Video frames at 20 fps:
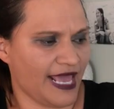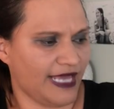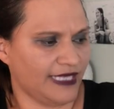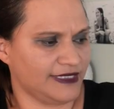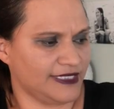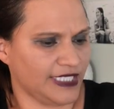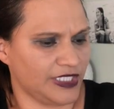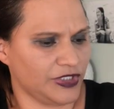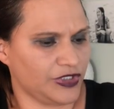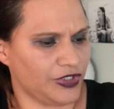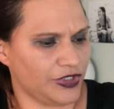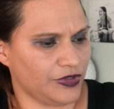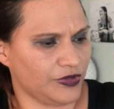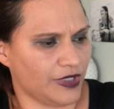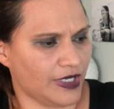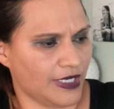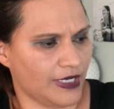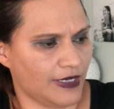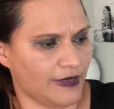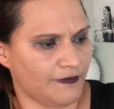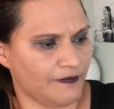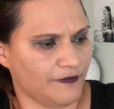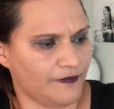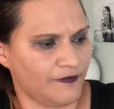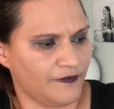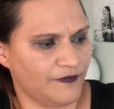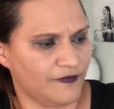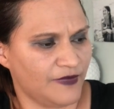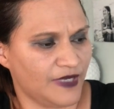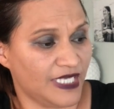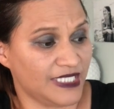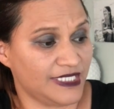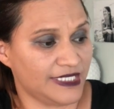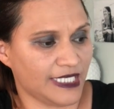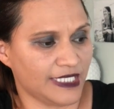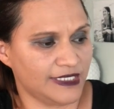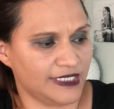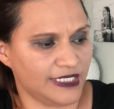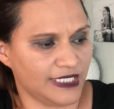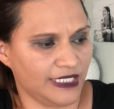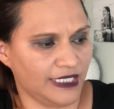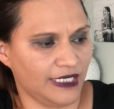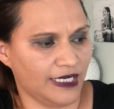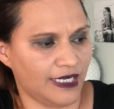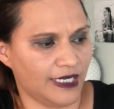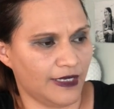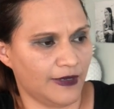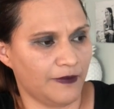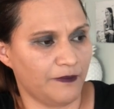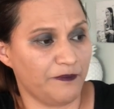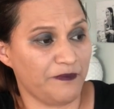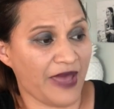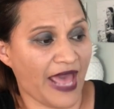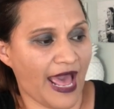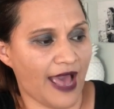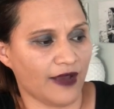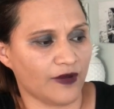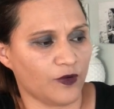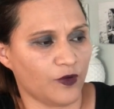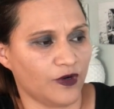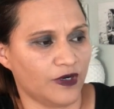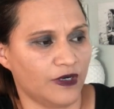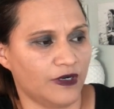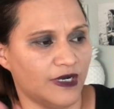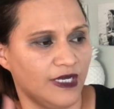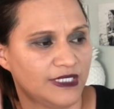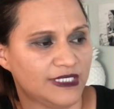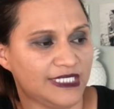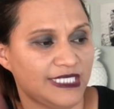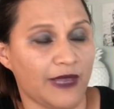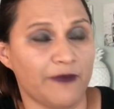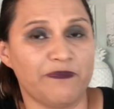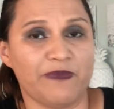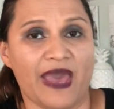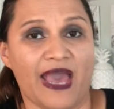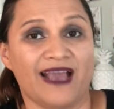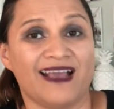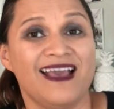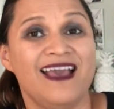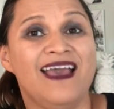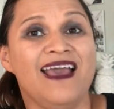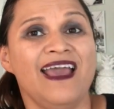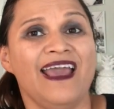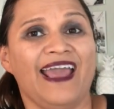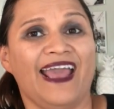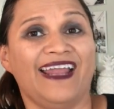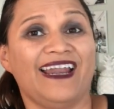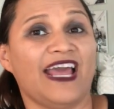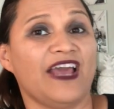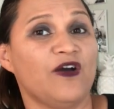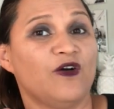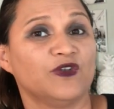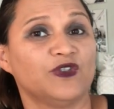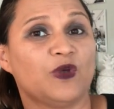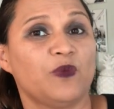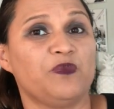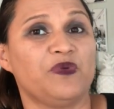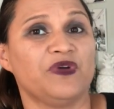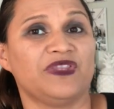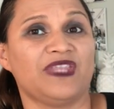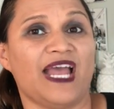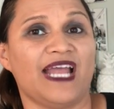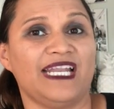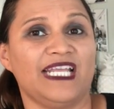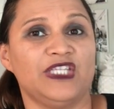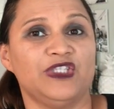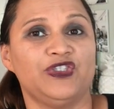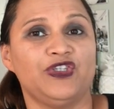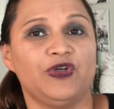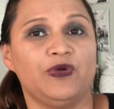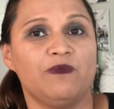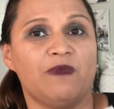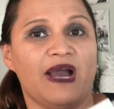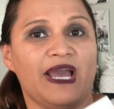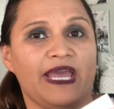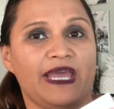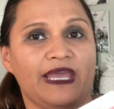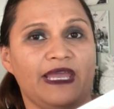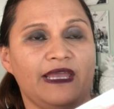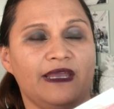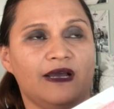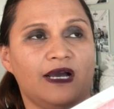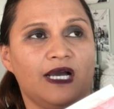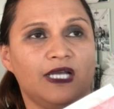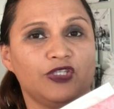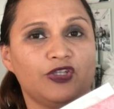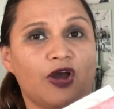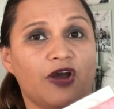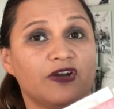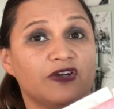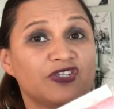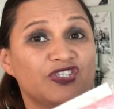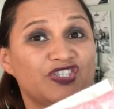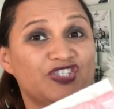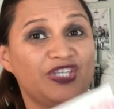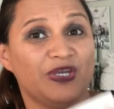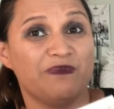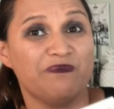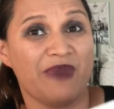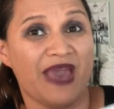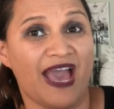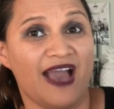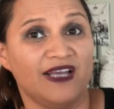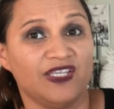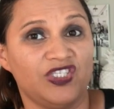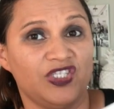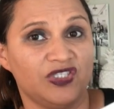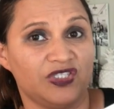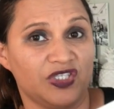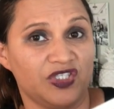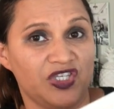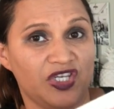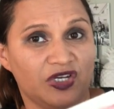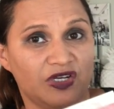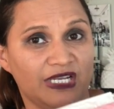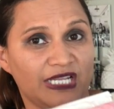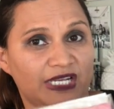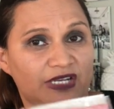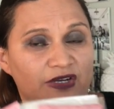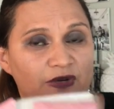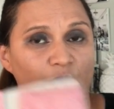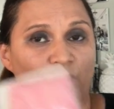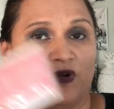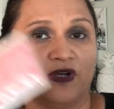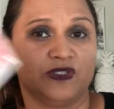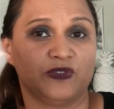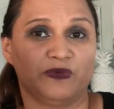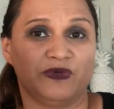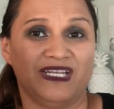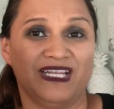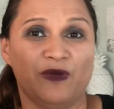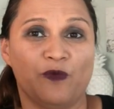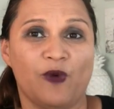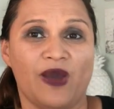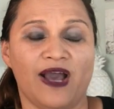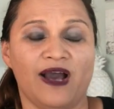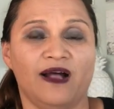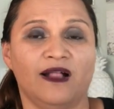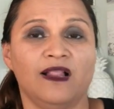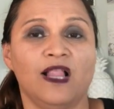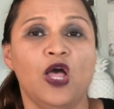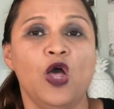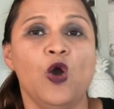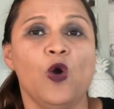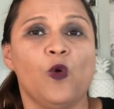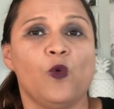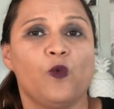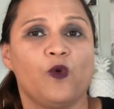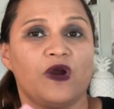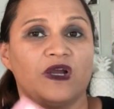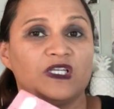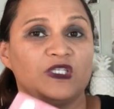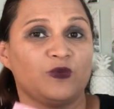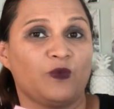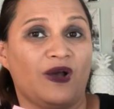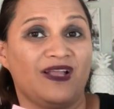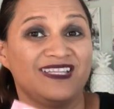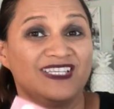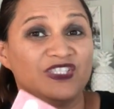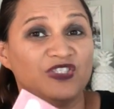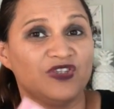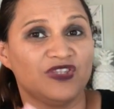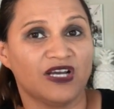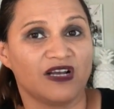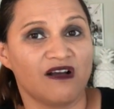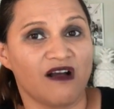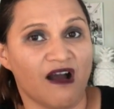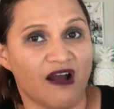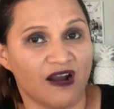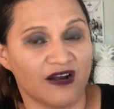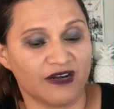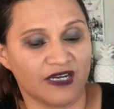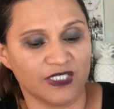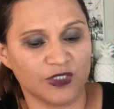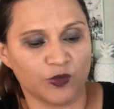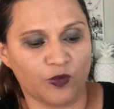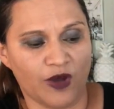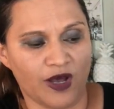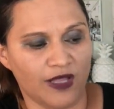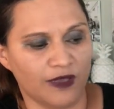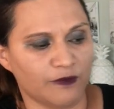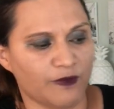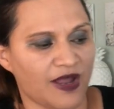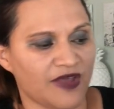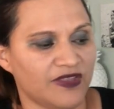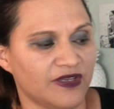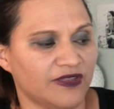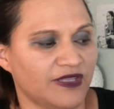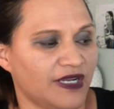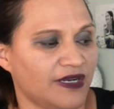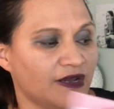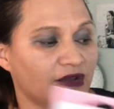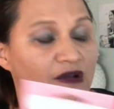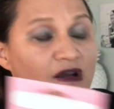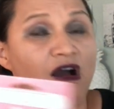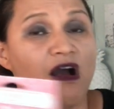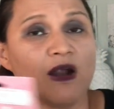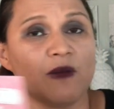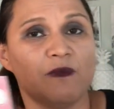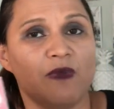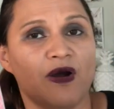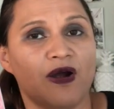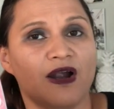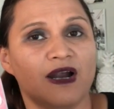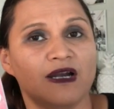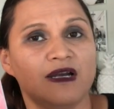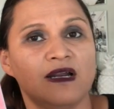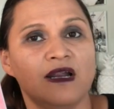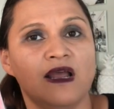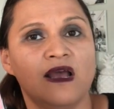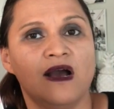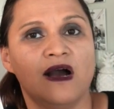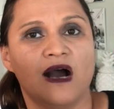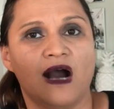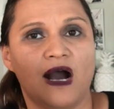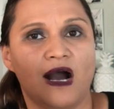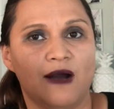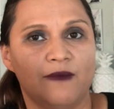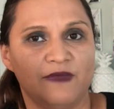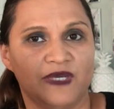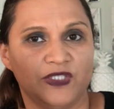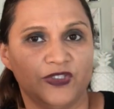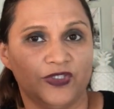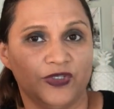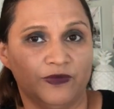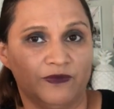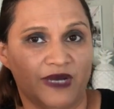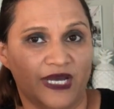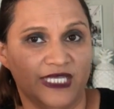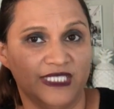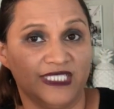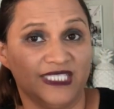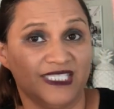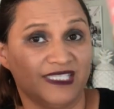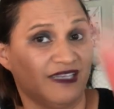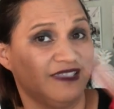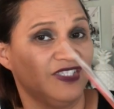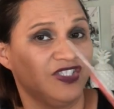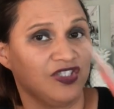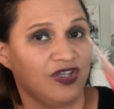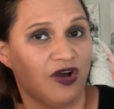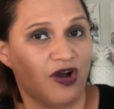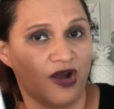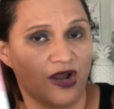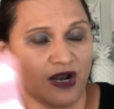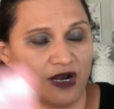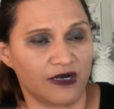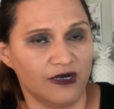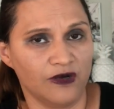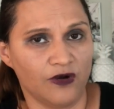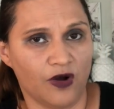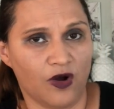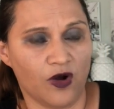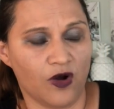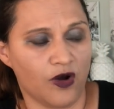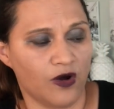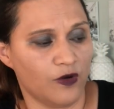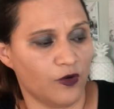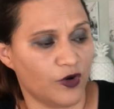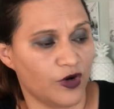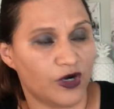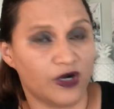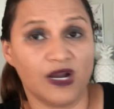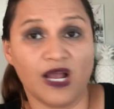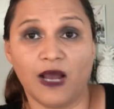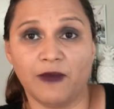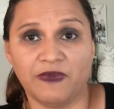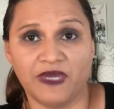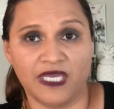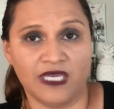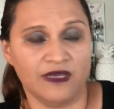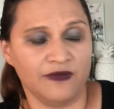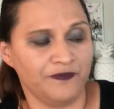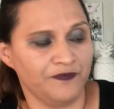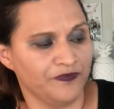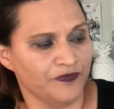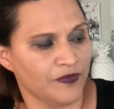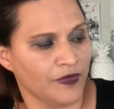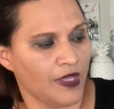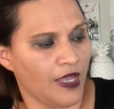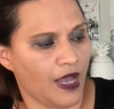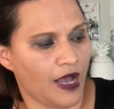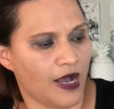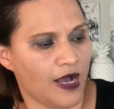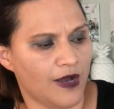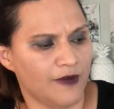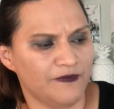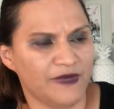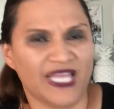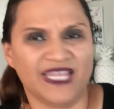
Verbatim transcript: Haze into um a Scentsy uh, pack or a scent pack. And I also put that into my uh, daughter's gym bag. She's a cheerleader, works really well, works well into the car as well, rather than a car bar, um, into my son's car or, or hubby. Um,